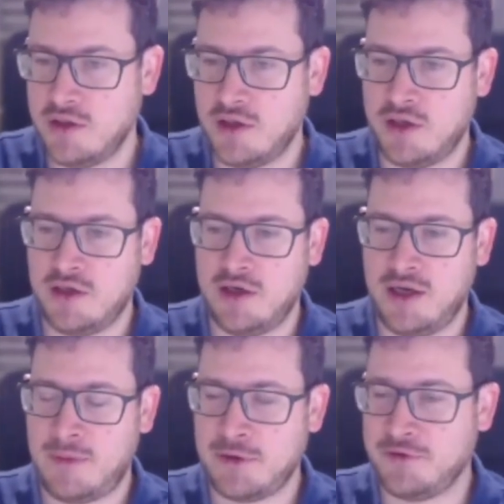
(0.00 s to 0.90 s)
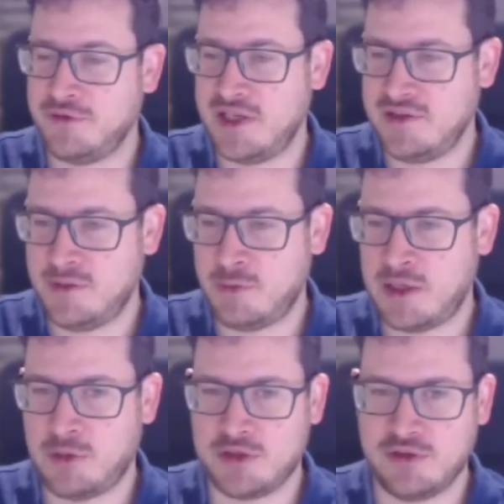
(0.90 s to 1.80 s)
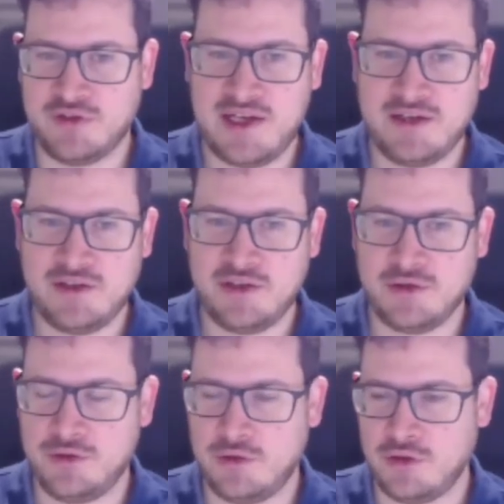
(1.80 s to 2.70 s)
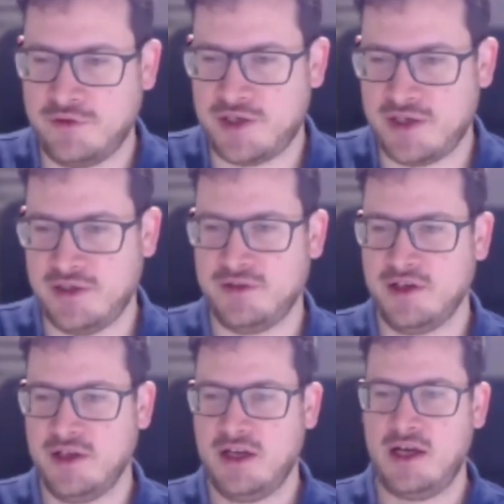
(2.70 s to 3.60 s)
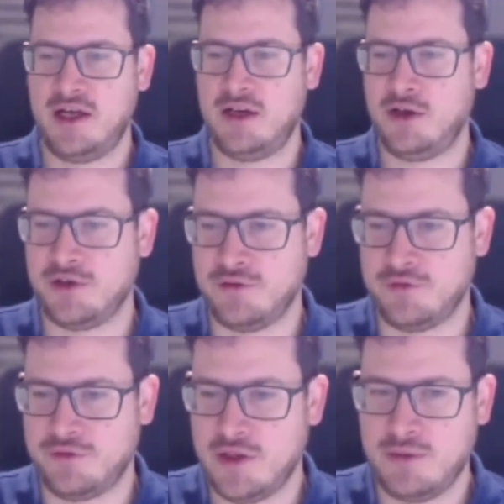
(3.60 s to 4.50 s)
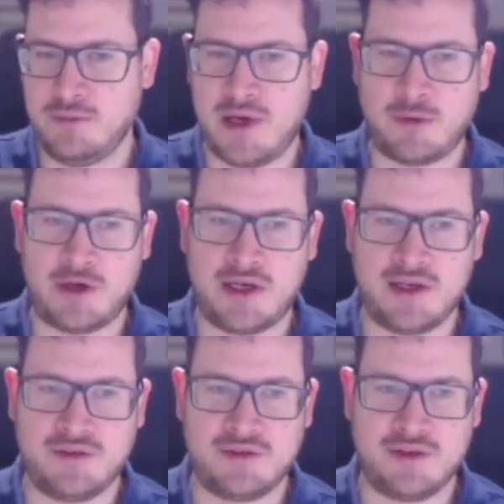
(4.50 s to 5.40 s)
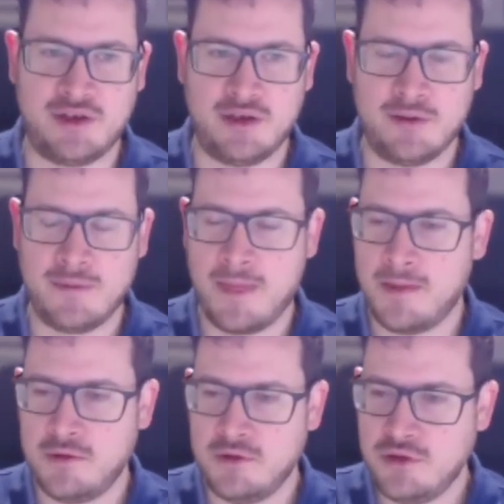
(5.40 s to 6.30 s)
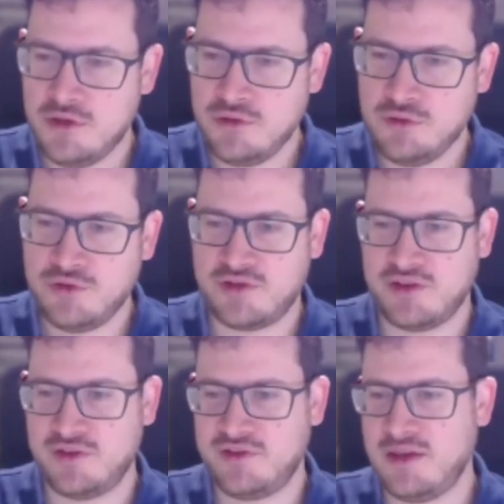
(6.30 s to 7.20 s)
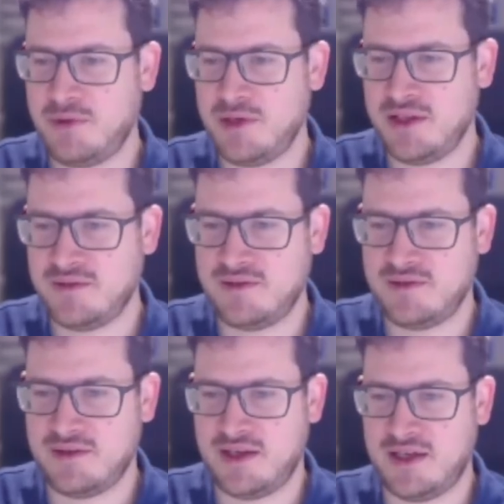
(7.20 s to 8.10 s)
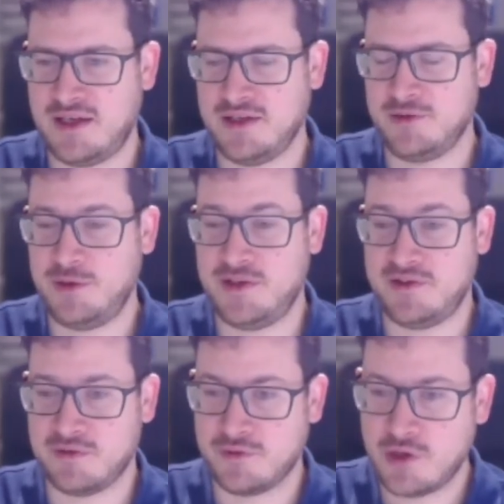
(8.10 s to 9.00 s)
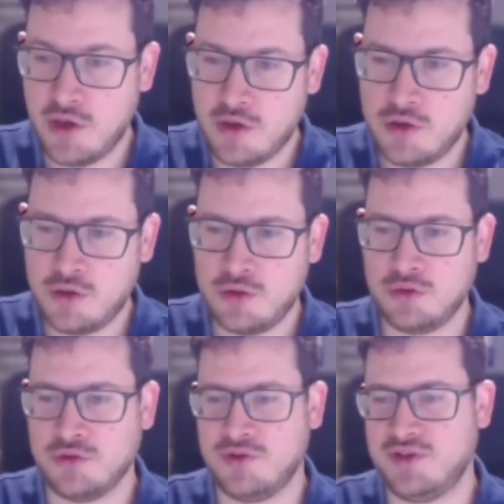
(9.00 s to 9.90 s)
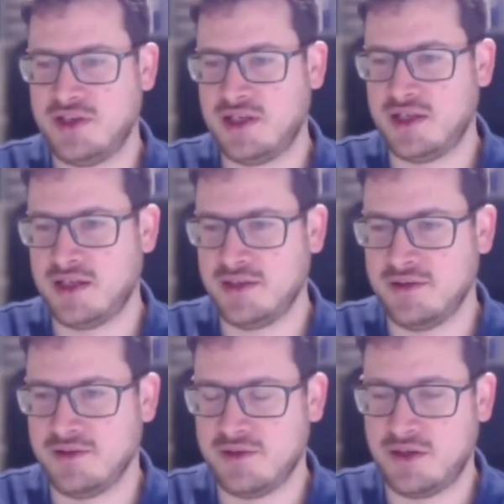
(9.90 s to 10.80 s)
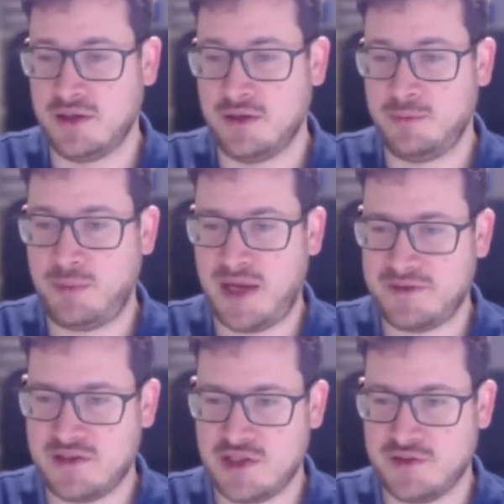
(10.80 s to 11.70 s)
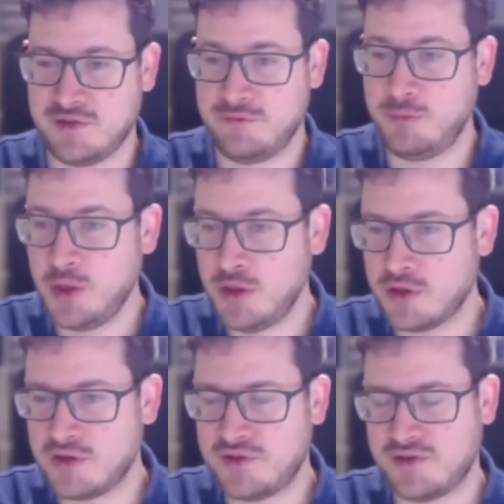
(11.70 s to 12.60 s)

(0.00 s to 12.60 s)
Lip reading: amount of data by modern standards. You can find a lot of memorized news snippets and pieces of code and passages of books